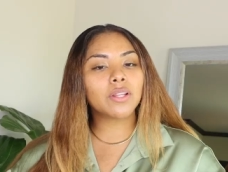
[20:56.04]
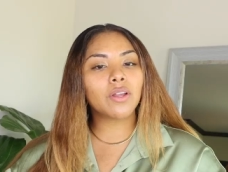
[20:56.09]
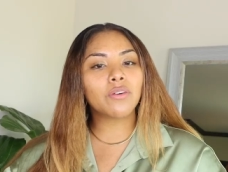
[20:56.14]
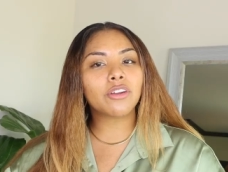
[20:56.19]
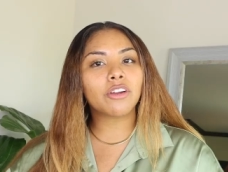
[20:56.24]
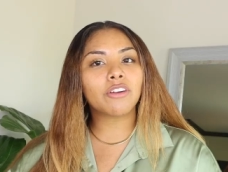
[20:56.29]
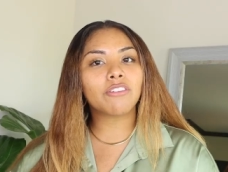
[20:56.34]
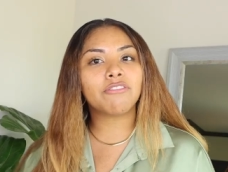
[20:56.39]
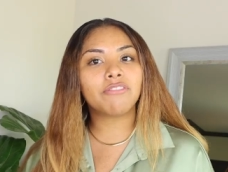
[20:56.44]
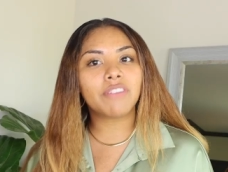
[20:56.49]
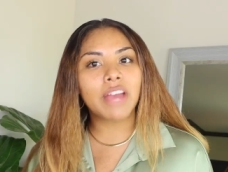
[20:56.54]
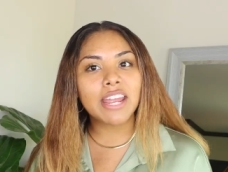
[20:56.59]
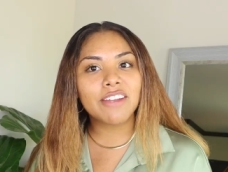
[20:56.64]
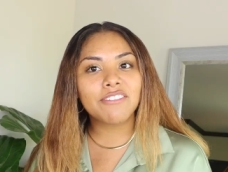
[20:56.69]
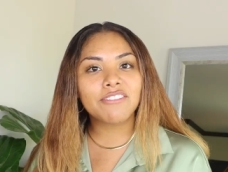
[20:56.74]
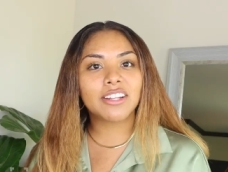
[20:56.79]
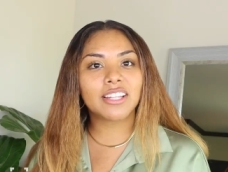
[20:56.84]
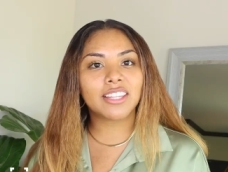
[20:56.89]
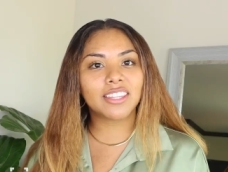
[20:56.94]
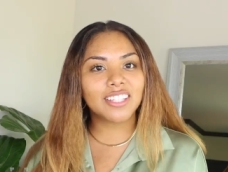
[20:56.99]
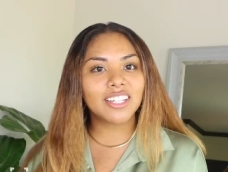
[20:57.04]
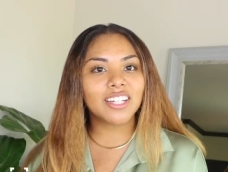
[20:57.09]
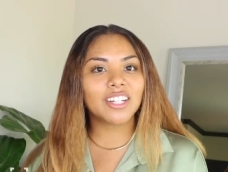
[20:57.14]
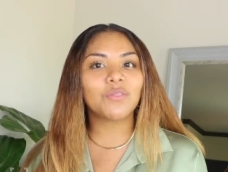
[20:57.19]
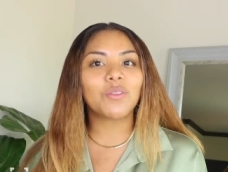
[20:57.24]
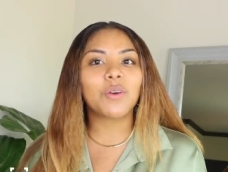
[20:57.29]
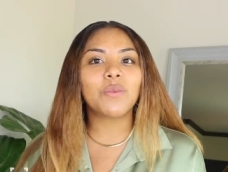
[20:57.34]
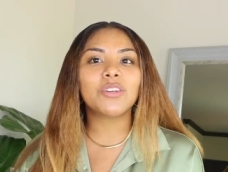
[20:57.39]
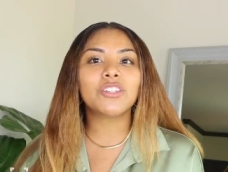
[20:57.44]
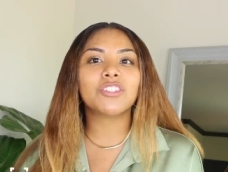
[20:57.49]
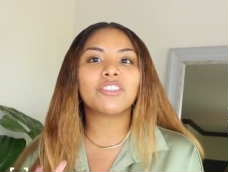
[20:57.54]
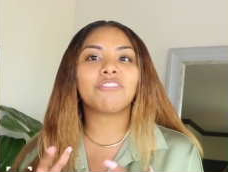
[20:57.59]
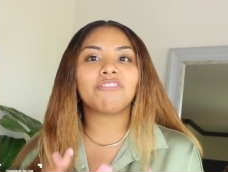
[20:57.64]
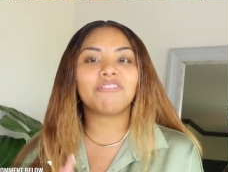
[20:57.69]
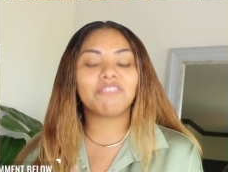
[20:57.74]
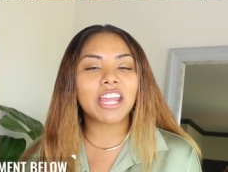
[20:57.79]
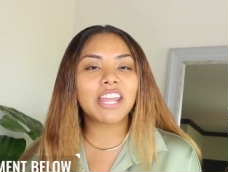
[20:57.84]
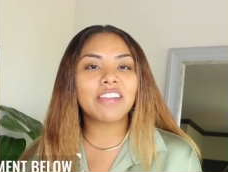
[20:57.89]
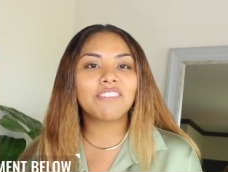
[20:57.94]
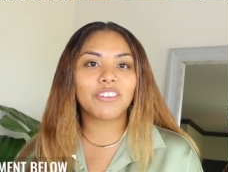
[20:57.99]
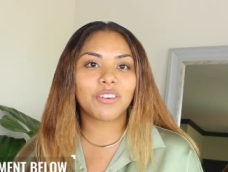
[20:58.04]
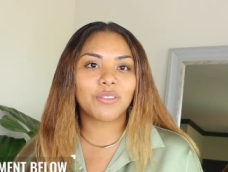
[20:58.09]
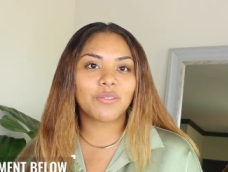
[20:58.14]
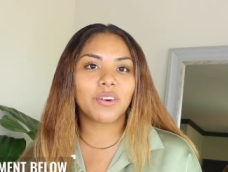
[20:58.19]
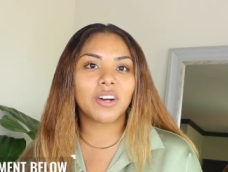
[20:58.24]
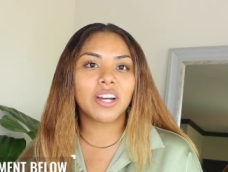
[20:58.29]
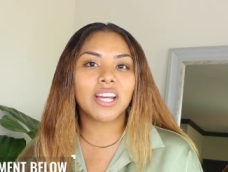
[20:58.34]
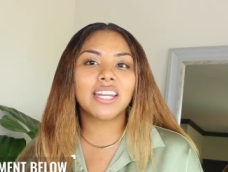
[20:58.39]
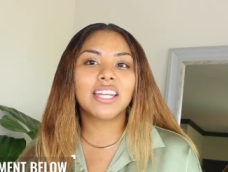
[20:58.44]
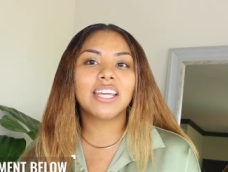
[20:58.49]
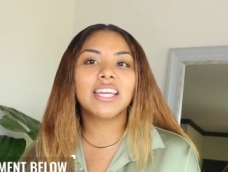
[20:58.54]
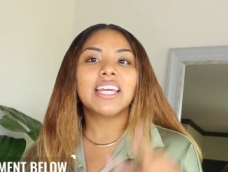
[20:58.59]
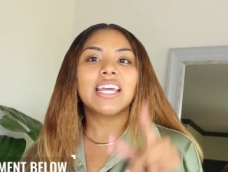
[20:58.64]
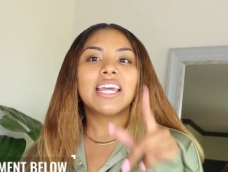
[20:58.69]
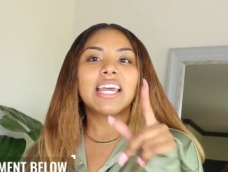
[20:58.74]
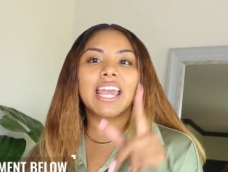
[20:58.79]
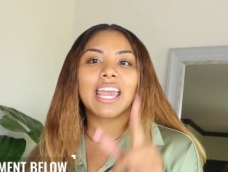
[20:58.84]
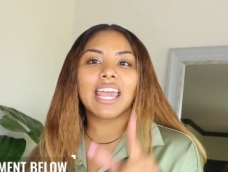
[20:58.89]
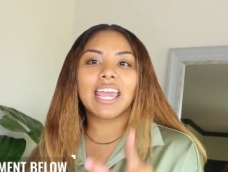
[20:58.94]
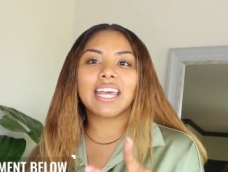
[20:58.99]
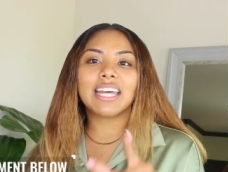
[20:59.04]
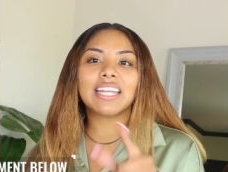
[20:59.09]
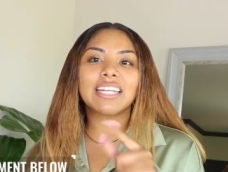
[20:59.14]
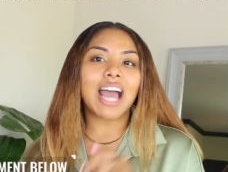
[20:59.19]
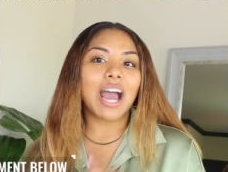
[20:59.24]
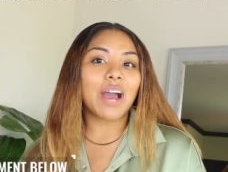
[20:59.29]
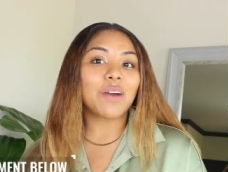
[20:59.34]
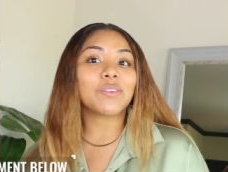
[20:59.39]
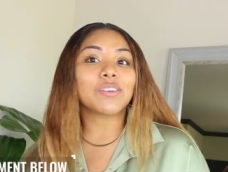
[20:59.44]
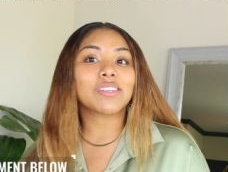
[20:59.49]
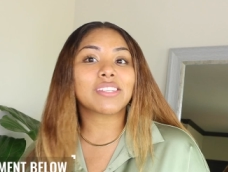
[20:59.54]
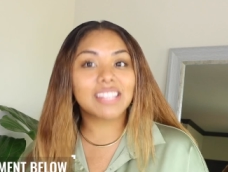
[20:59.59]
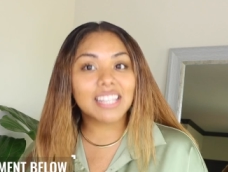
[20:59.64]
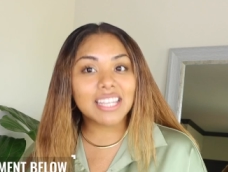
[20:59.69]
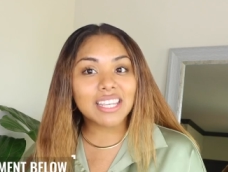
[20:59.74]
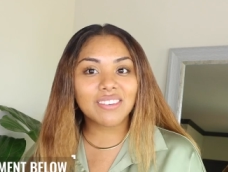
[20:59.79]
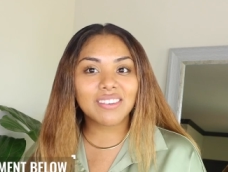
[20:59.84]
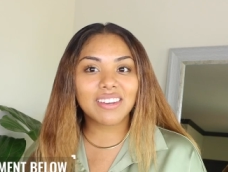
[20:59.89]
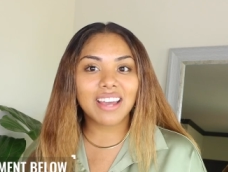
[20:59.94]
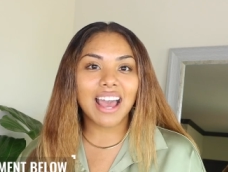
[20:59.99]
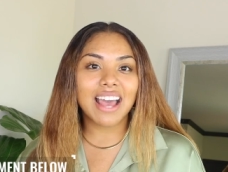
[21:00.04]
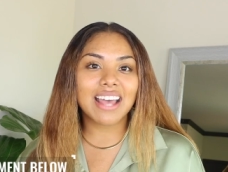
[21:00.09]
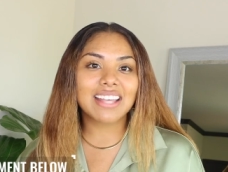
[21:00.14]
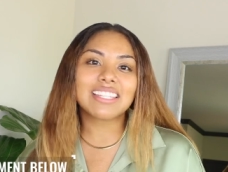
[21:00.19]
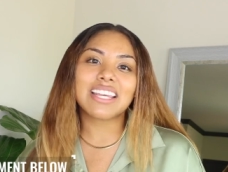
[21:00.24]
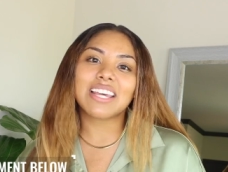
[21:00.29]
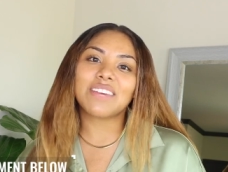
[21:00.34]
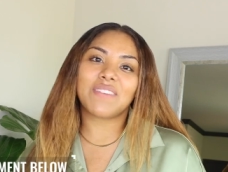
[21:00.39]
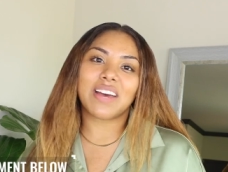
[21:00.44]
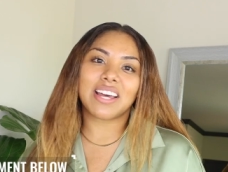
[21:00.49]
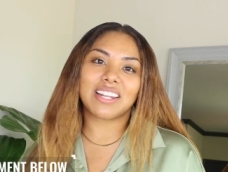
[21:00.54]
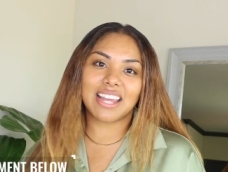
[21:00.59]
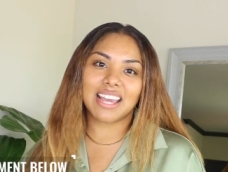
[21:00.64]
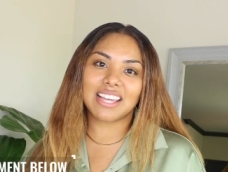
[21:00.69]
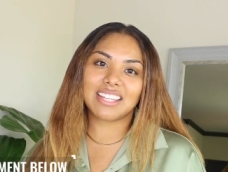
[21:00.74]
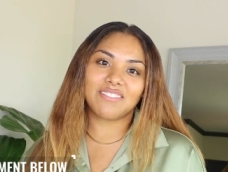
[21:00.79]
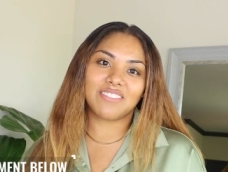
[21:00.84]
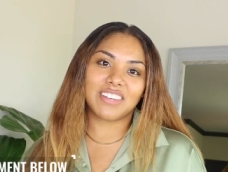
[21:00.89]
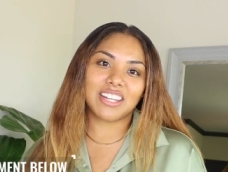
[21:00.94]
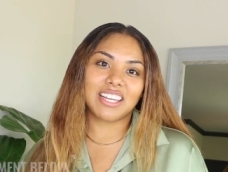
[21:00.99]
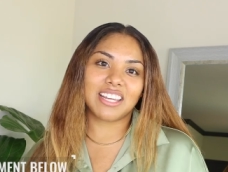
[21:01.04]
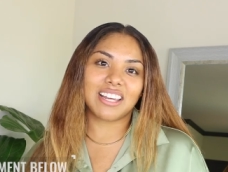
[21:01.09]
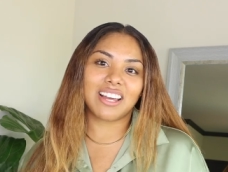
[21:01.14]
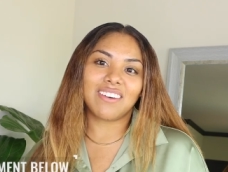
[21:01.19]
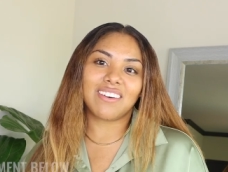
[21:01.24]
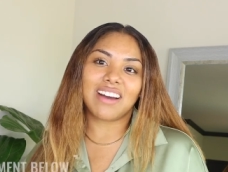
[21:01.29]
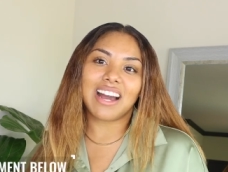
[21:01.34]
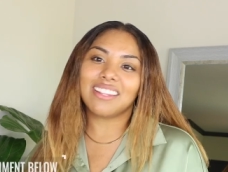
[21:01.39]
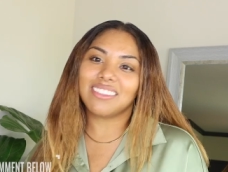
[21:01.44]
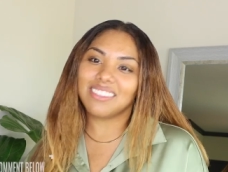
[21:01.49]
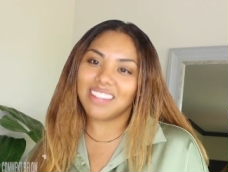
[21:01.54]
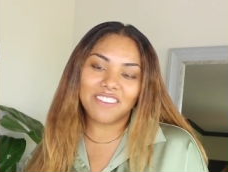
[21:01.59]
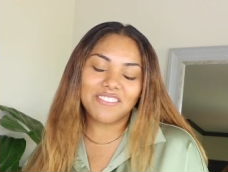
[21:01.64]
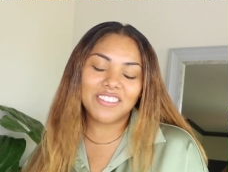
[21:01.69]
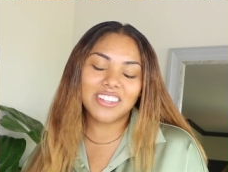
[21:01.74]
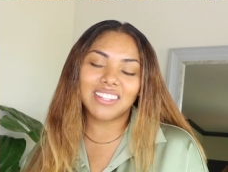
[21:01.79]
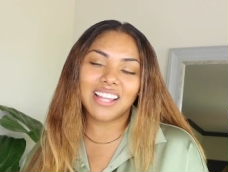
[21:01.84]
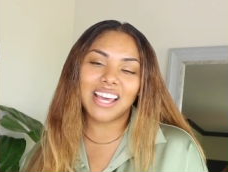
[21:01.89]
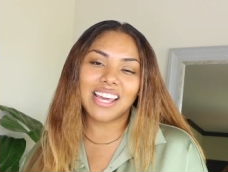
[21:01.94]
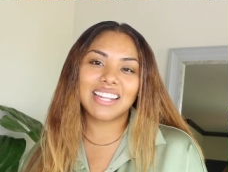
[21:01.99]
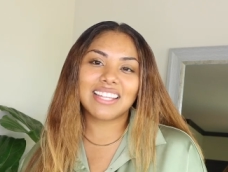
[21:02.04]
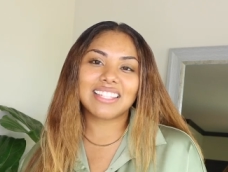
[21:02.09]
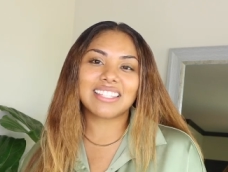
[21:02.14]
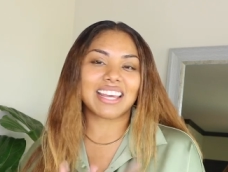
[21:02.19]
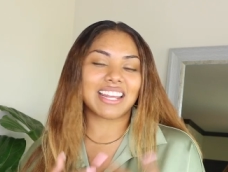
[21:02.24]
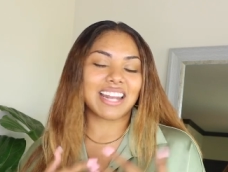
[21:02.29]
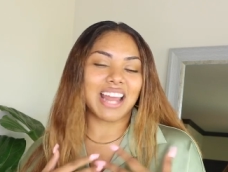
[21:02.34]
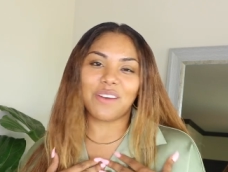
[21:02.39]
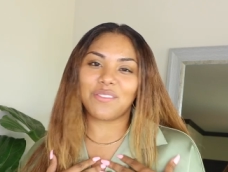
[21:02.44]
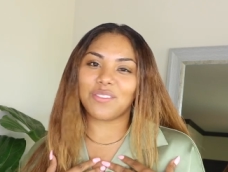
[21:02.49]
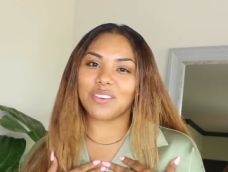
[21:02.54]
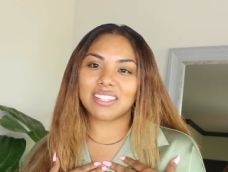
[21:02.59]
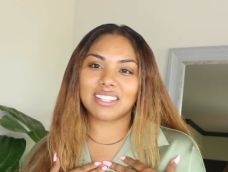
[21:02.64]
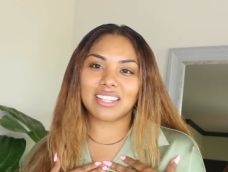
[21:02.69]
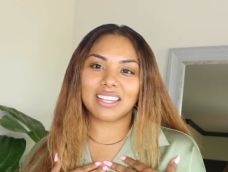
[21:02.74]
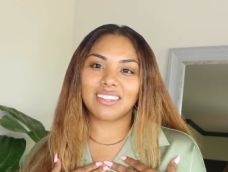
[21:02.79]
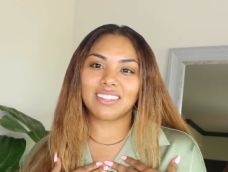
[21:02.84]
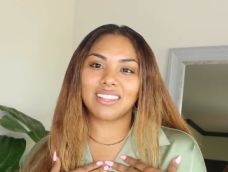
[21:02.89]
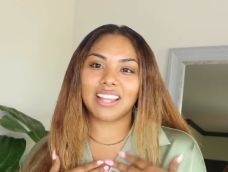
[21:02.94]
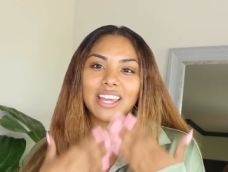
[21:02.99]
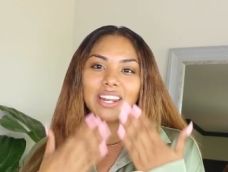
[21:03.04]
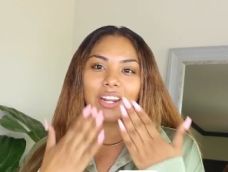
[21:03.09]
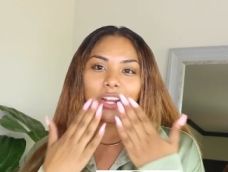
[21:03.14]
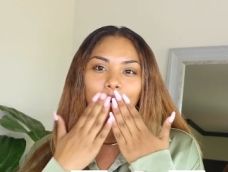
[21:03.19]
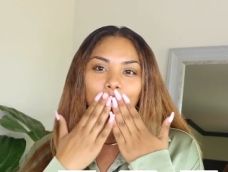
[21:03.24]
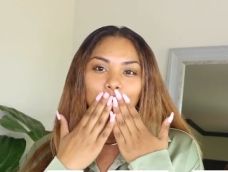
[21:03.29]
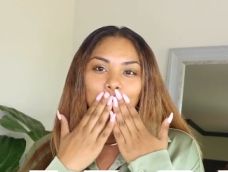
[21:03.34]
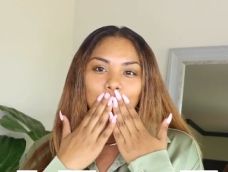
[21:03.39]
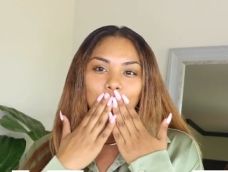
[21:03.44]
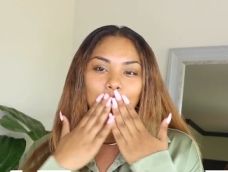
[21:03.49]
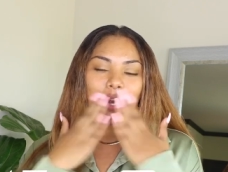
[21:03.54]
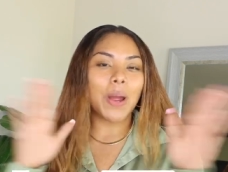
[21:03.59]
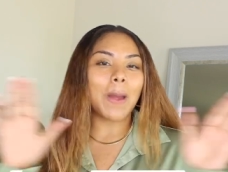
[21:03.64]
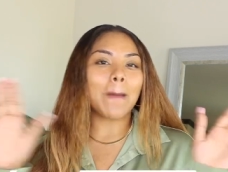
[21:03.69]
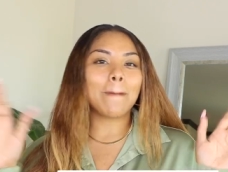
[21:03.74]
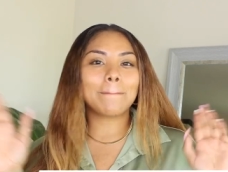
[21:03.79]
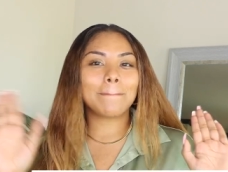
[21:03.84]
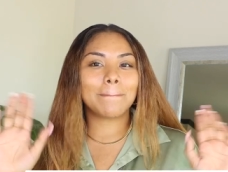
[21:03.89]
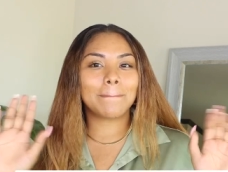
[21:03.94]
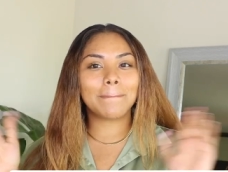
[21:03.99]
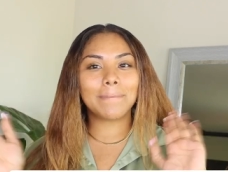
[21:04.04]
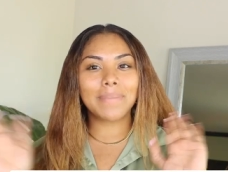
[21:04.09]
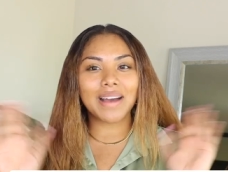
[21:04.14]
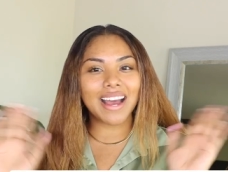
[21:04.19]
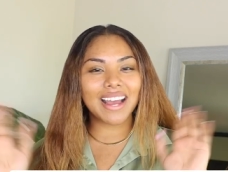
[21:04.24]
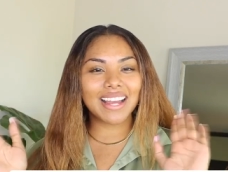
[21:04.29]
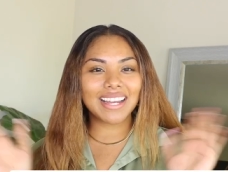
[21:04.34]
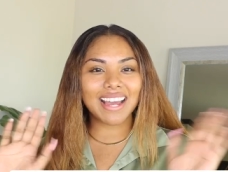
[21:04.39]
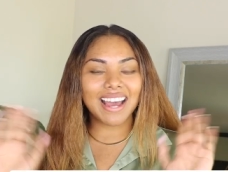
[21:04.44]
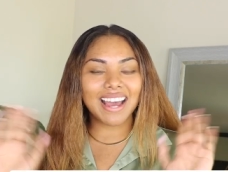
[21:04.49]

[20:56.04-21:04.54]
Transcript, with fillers: below your favorite look. What was your favorite one? And I will see you guys in my next video. I love you ladies, and I will see you later. Bye